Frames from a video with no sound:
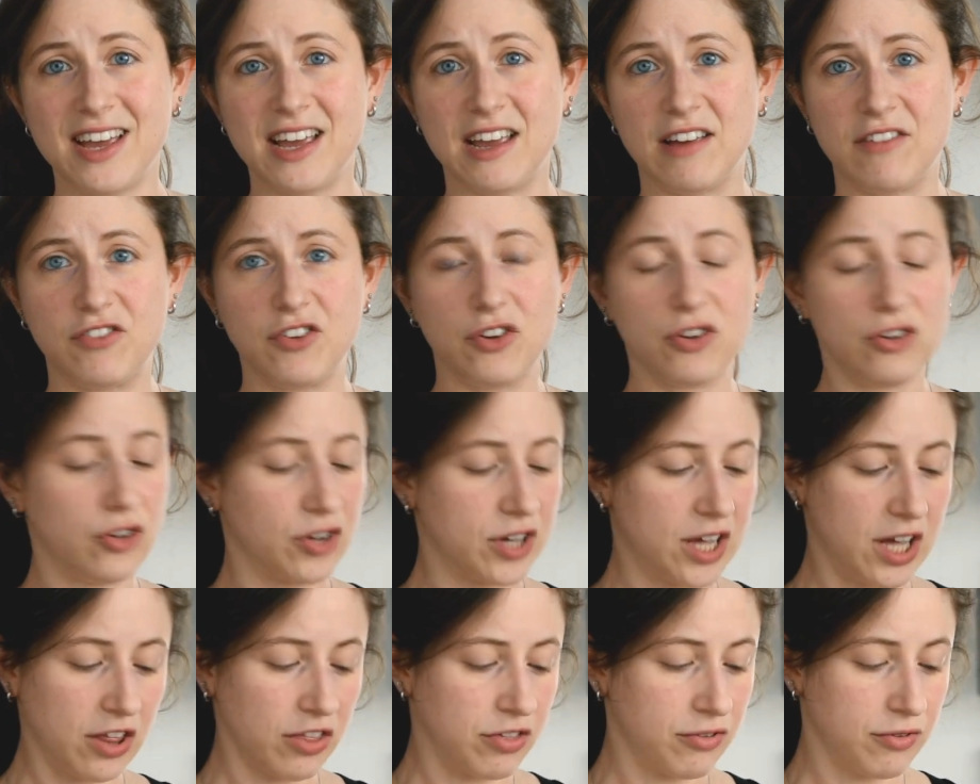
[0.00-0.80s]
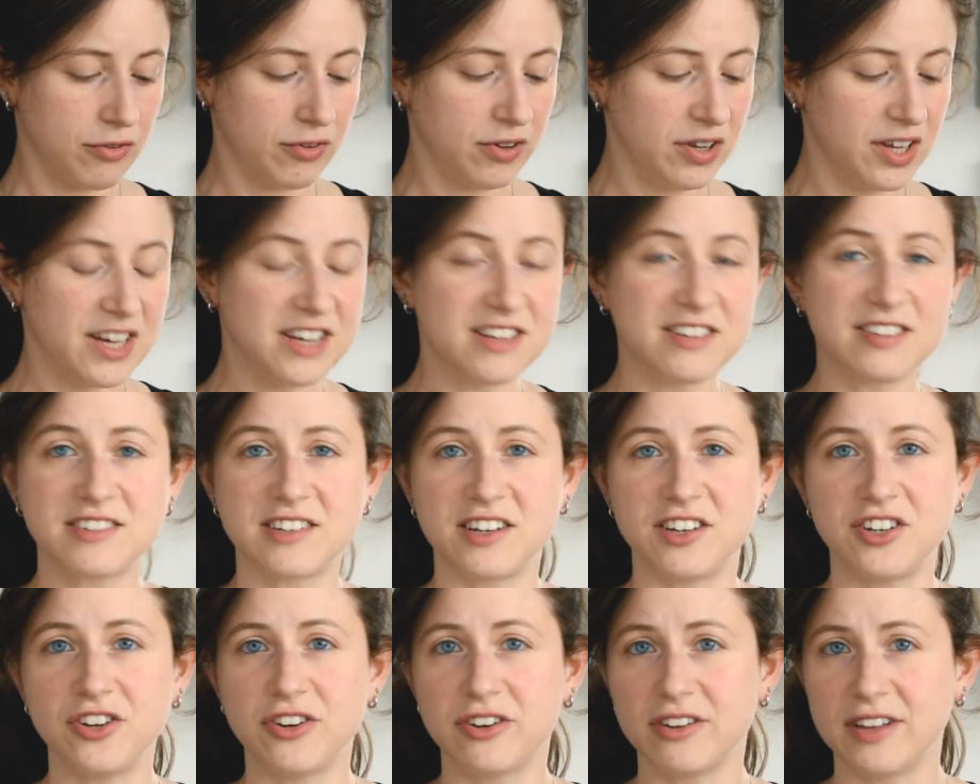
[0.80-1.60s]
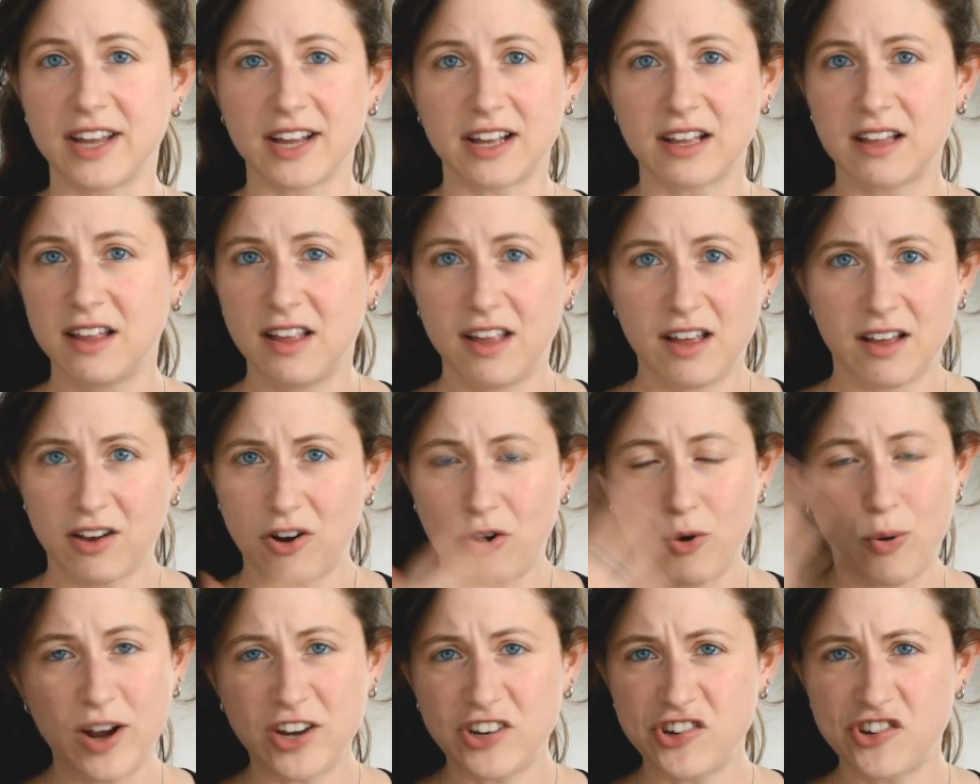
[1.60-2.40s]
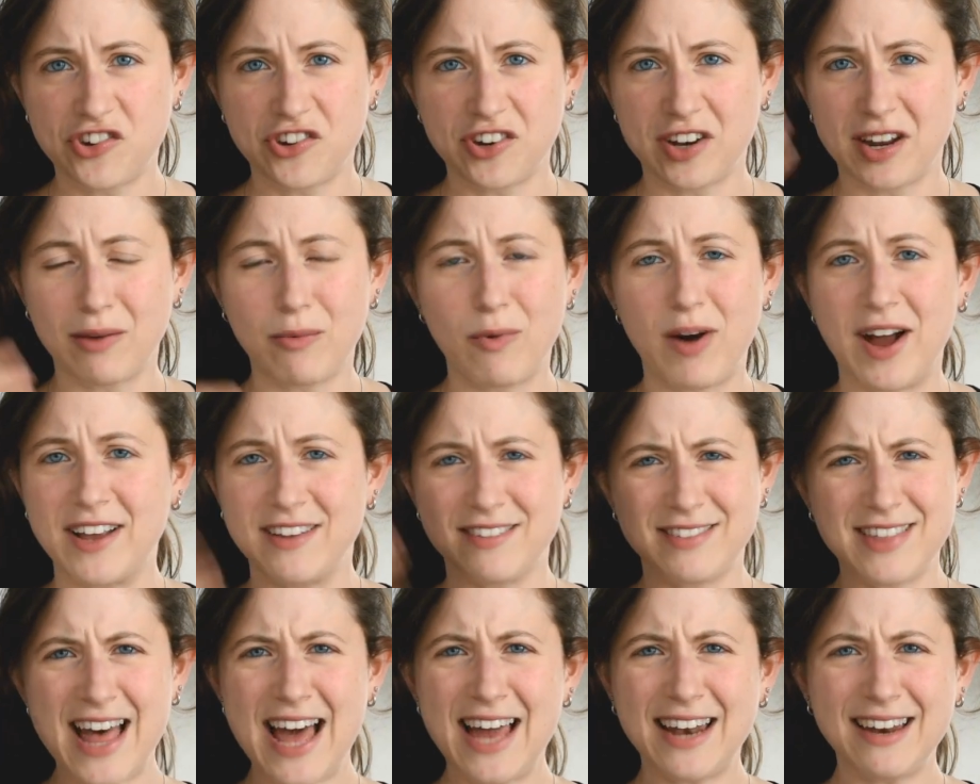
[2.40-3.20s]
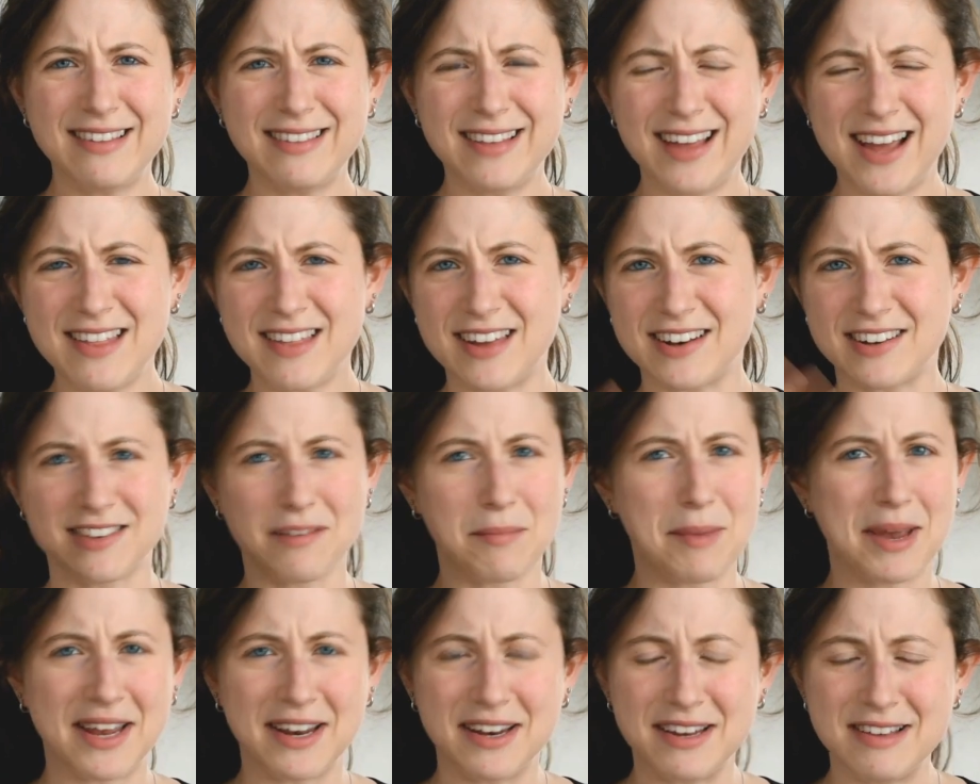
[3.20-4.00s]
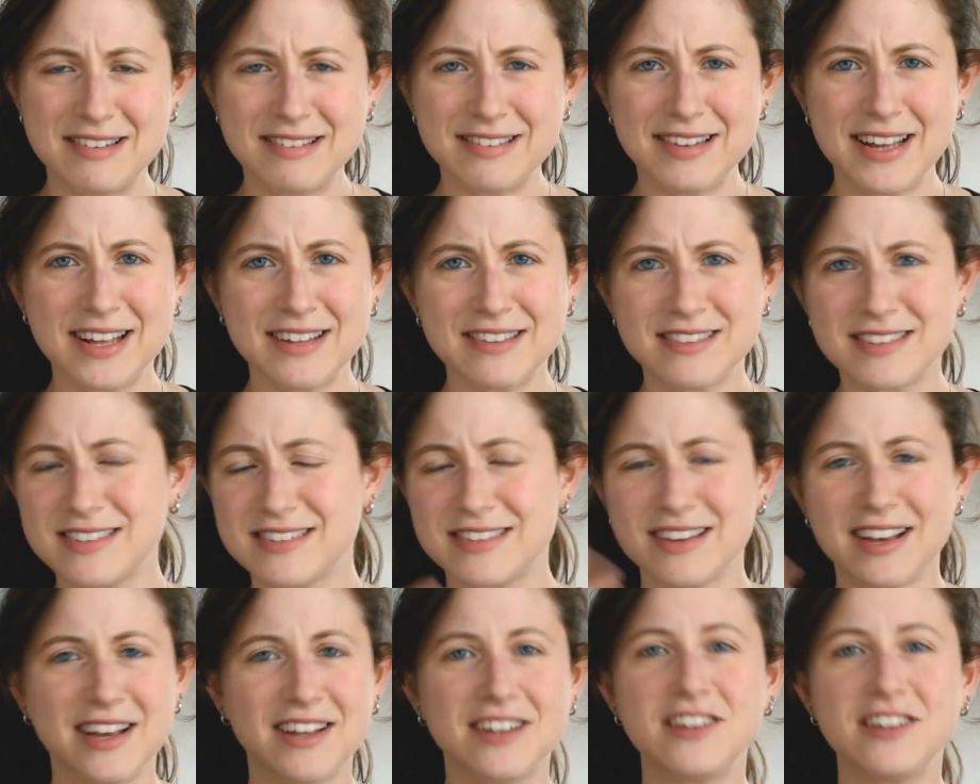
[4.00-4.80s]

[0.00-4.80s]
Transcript: If you're looking through a list and you're like questioning why is that in there, that doesn't make any sense,